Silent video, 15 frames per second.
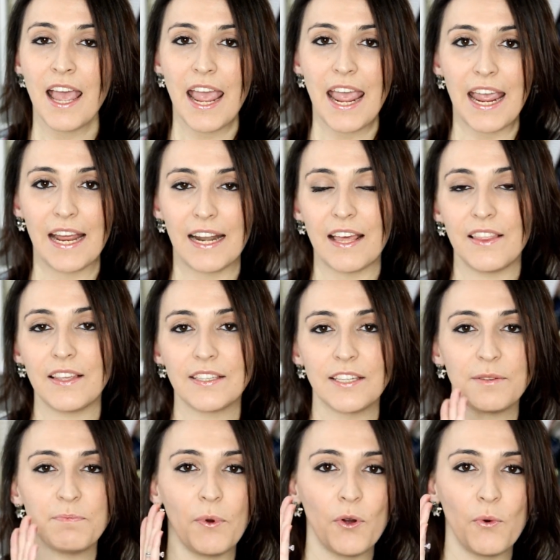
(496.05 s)
and this
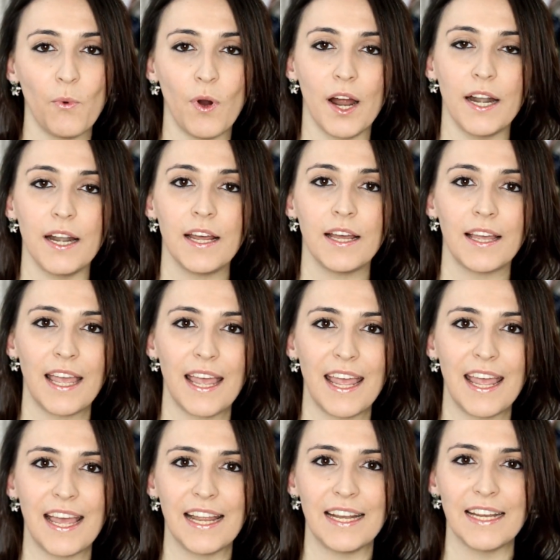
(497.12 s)
is book one
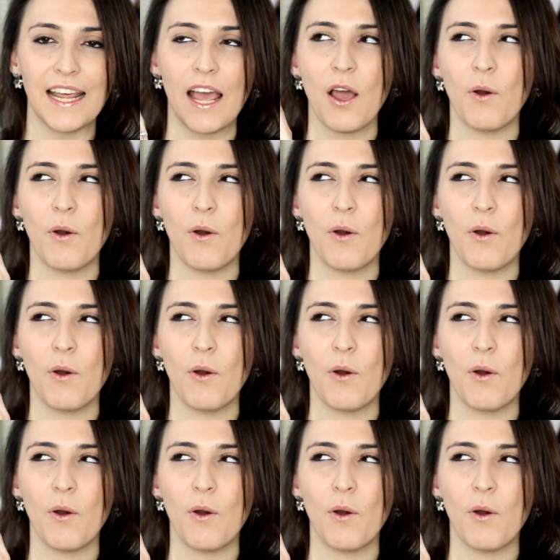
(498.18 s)
and